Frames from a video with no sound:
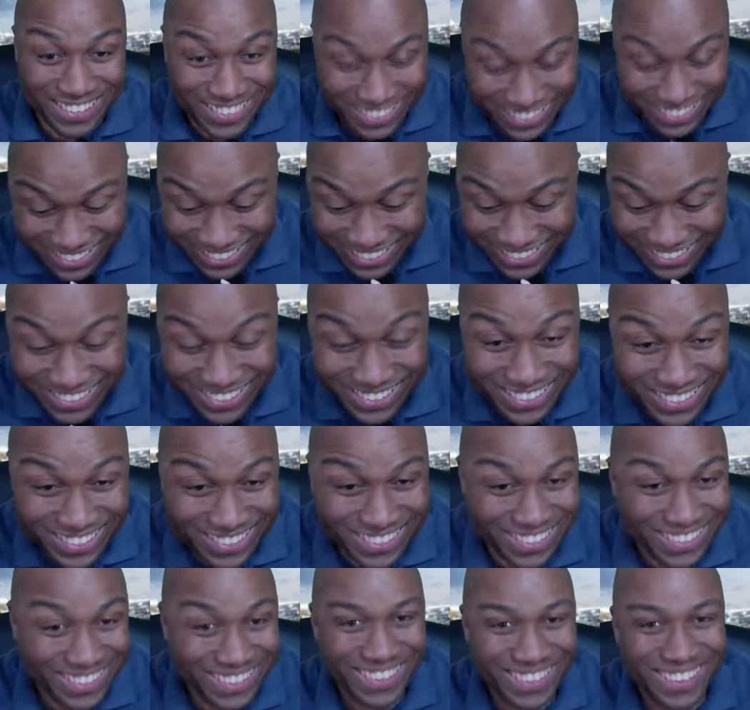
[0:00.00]
If you
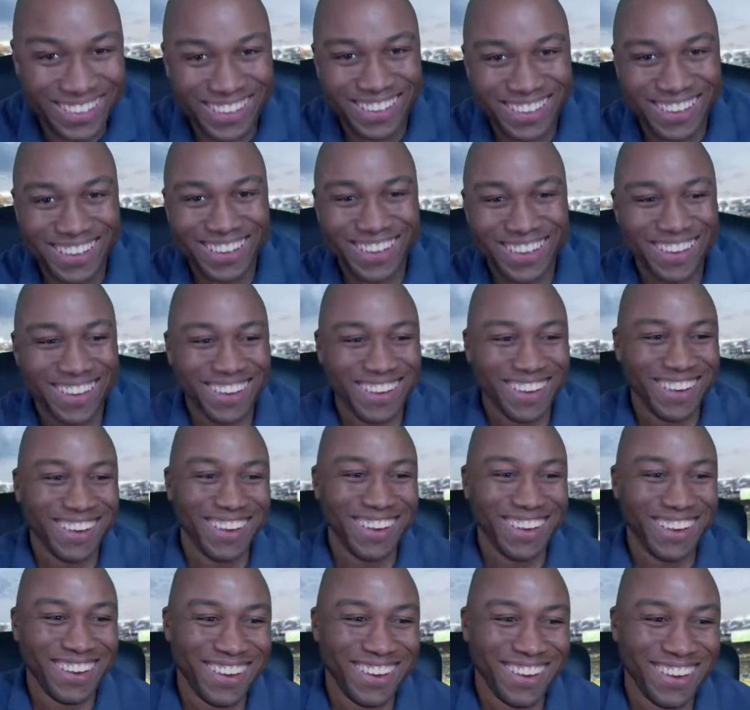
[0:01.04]
tell me to walk me
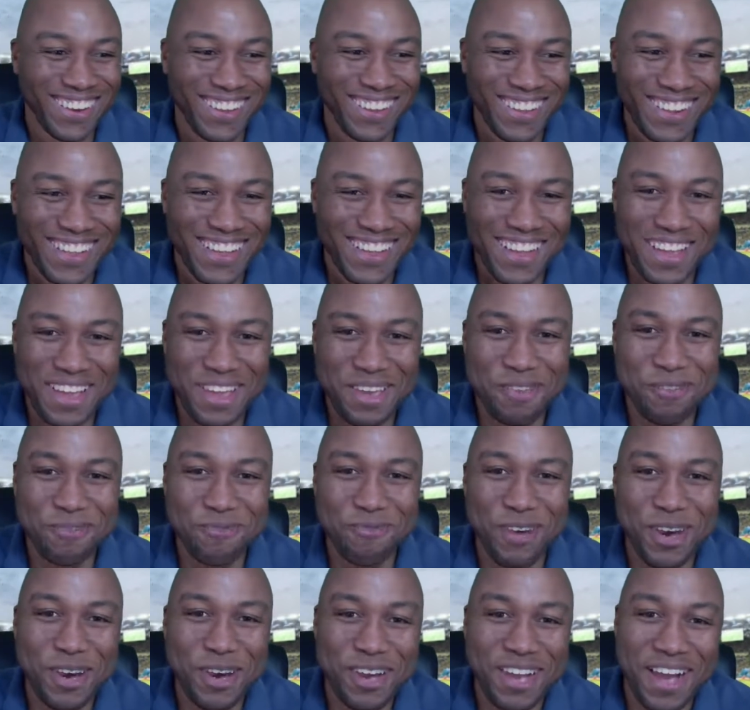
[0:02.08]
around, please
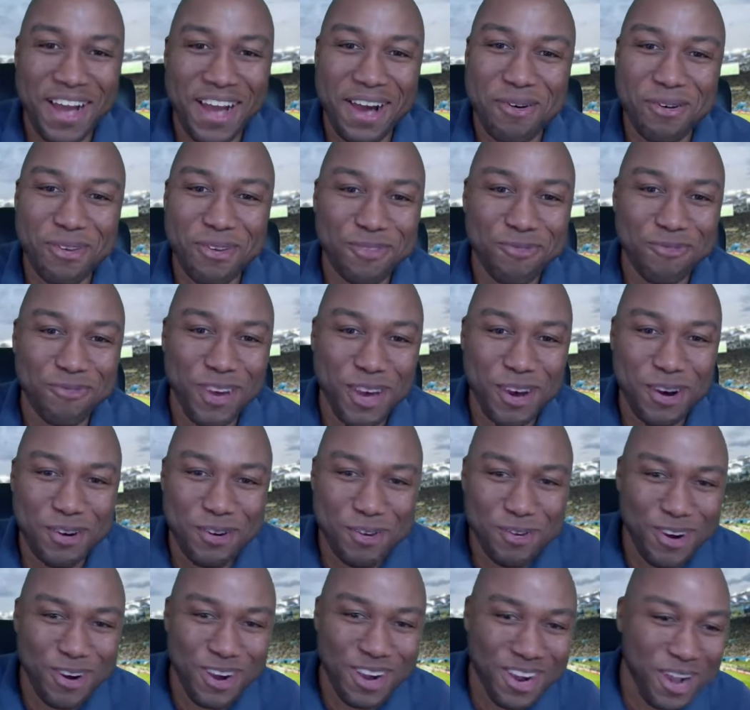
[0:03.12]
continue.
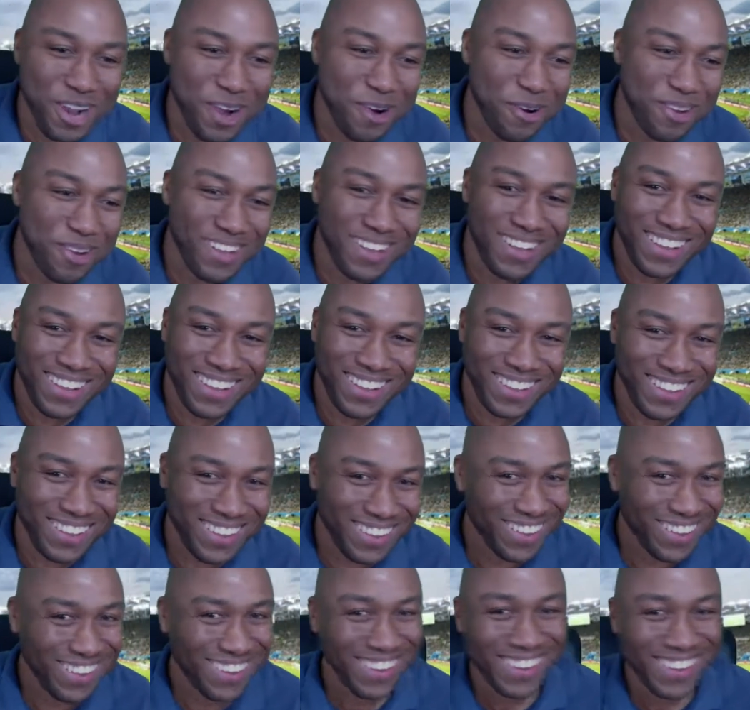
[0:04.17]
Let us leave
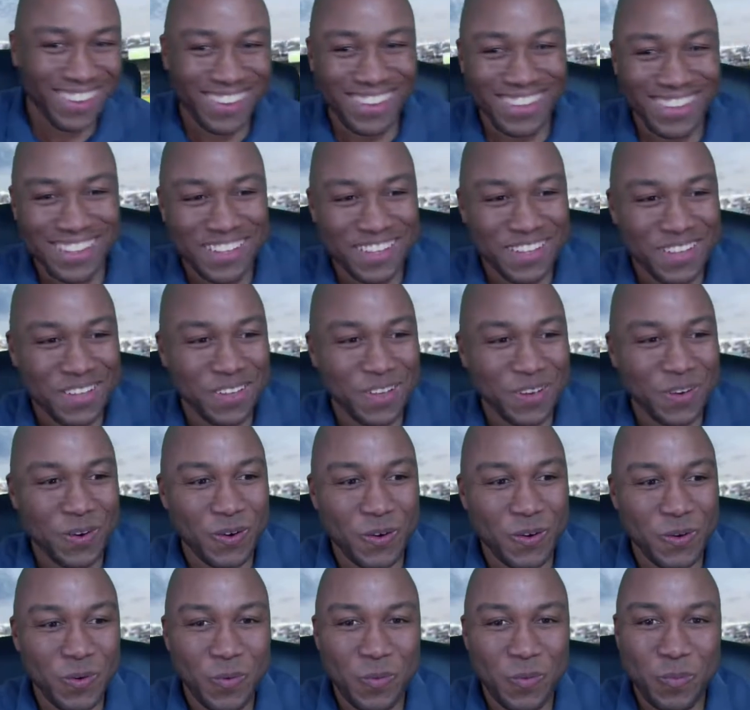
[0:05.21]
that
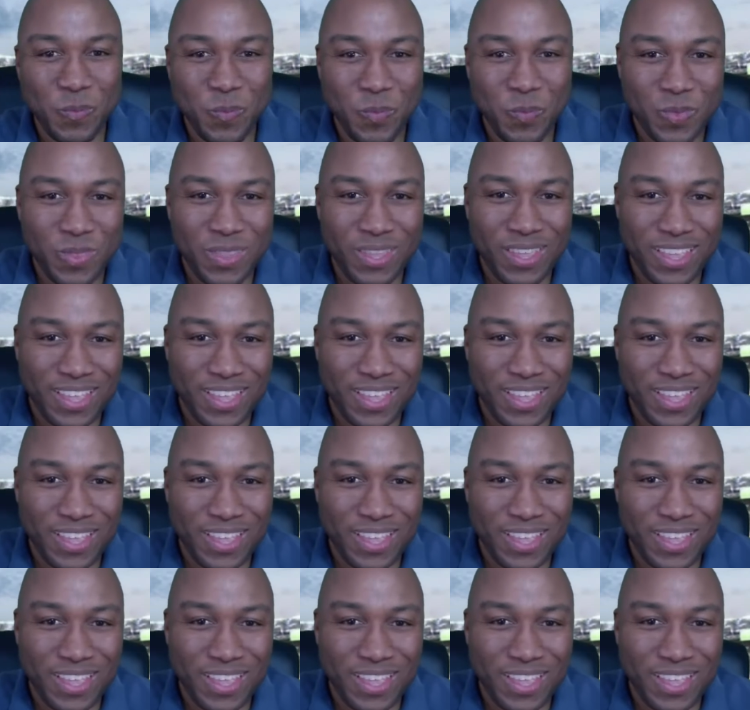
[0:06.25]
division beside.